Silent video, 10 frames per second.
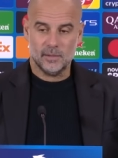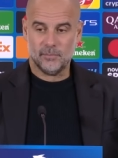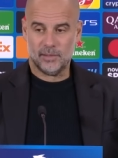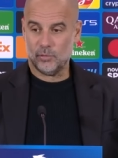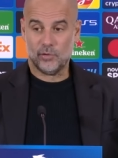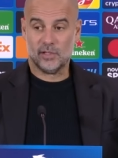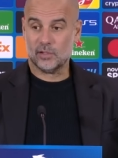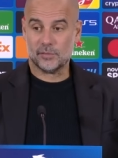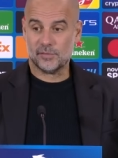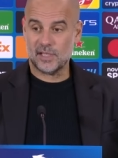But we create a
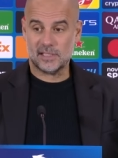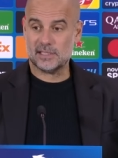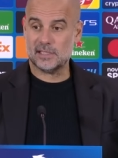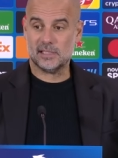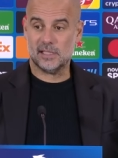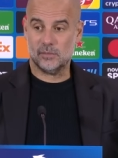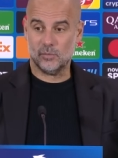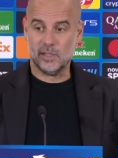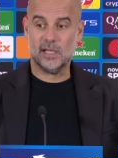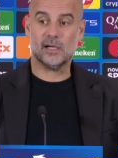lot of chances and
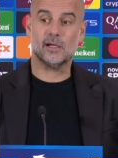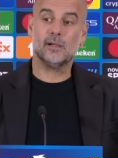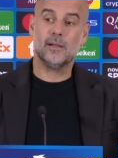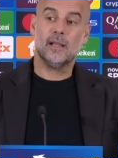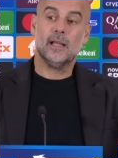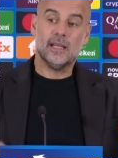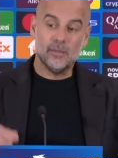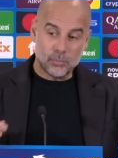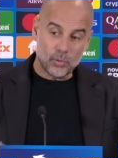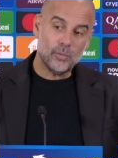we are
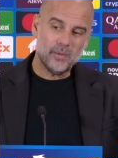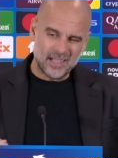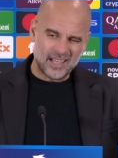improving.